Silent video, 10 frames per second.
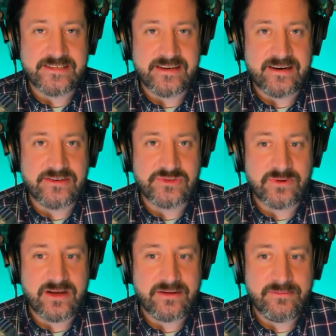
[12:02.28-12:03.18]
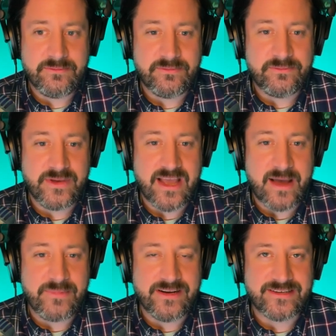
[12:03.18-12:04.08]
in there as well. Be
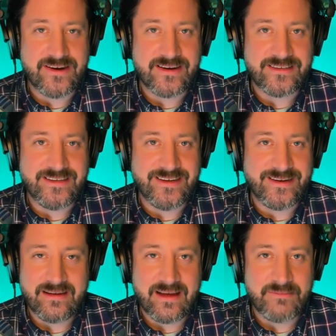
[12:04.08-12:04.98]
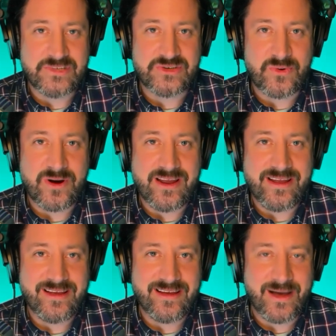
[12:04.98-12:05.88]
happy to talk to you. I'm
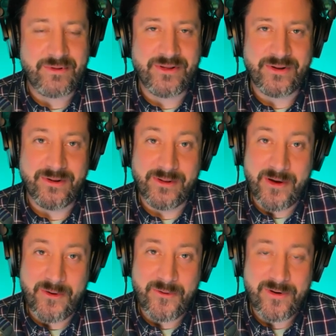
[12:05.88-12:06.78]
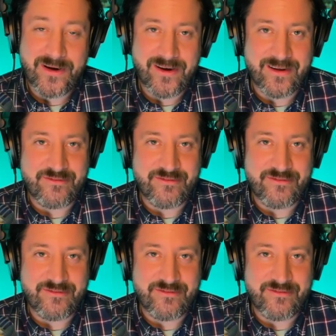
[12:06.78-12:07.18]
sorry, I'm a little low on